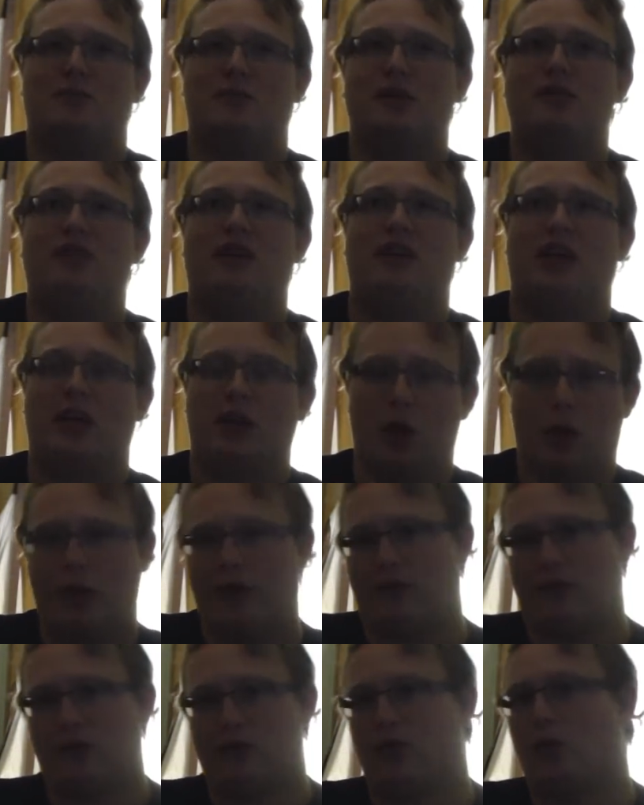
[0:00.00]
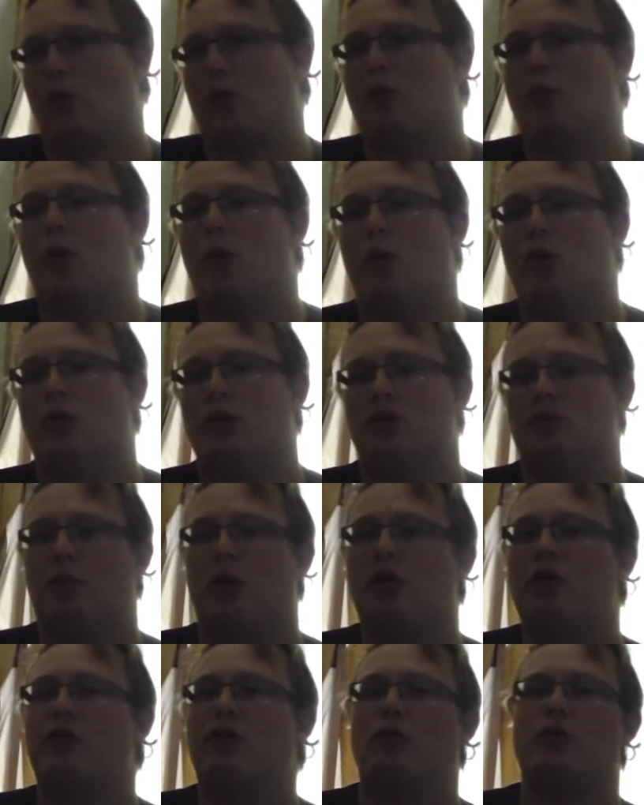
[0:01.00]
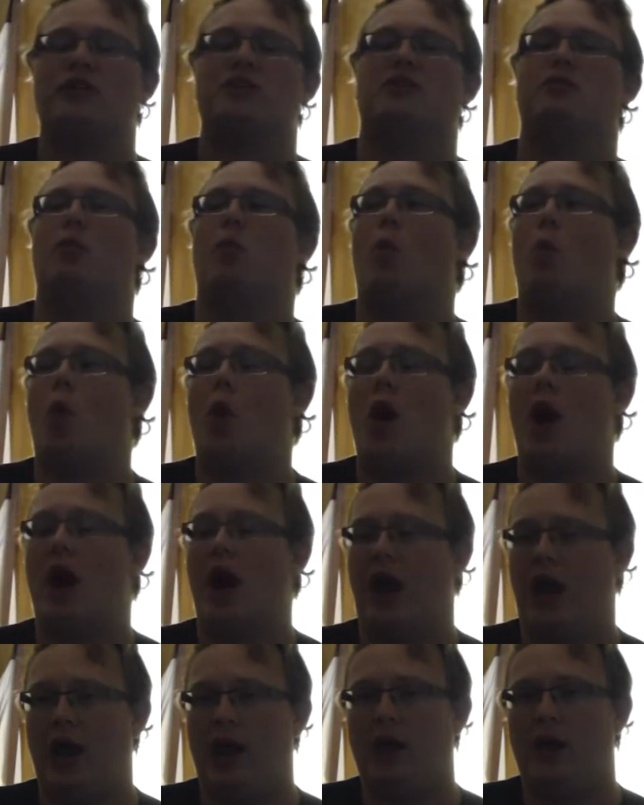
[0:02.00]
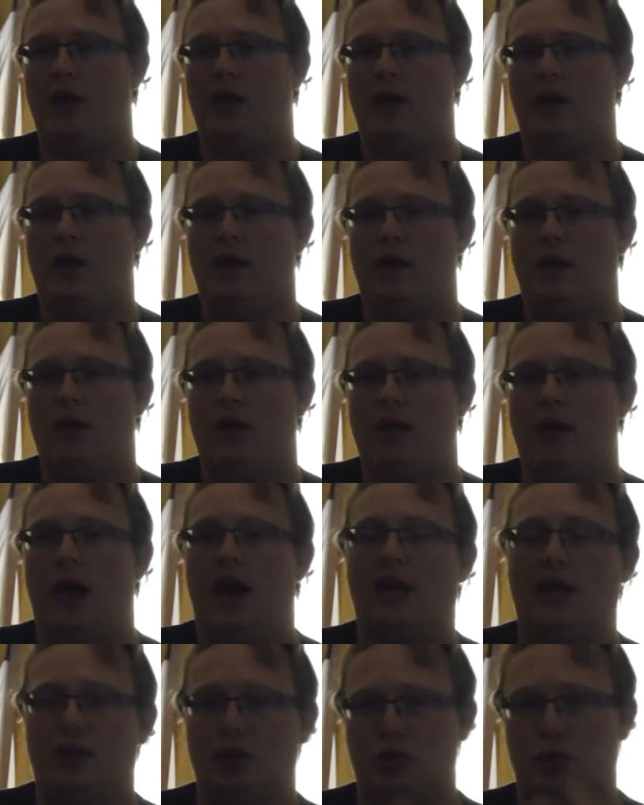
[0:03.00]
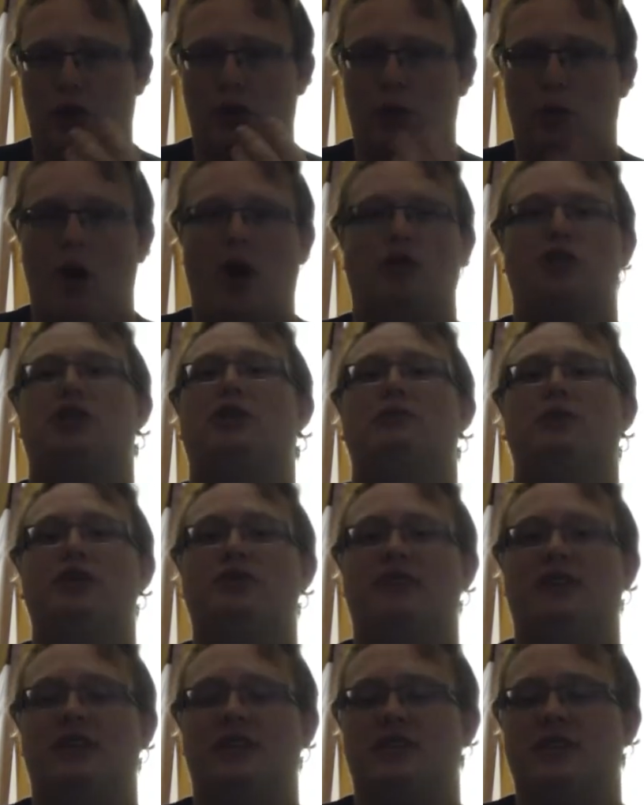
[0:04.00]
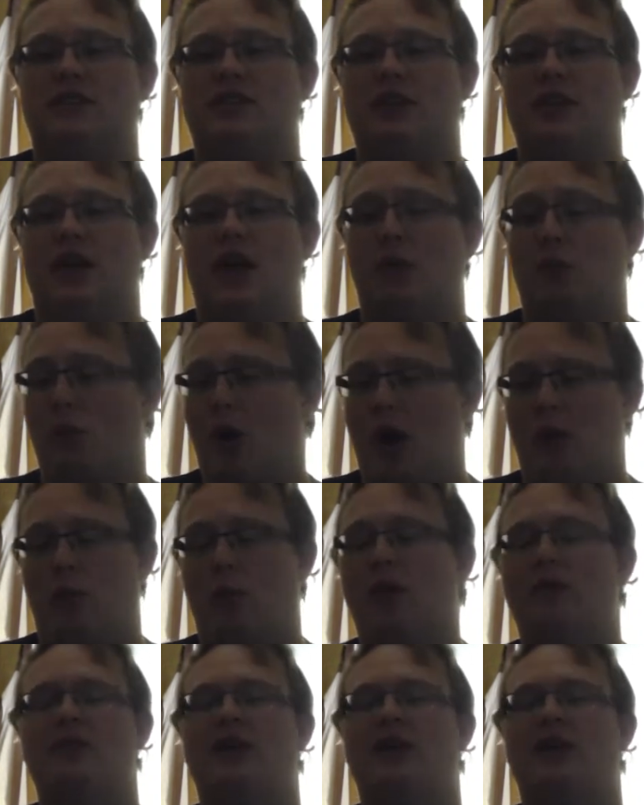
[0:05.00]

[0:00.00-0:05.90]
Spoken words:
in this movie, like going through the wormhole, is part of the reason why I enjoy watching movies, and why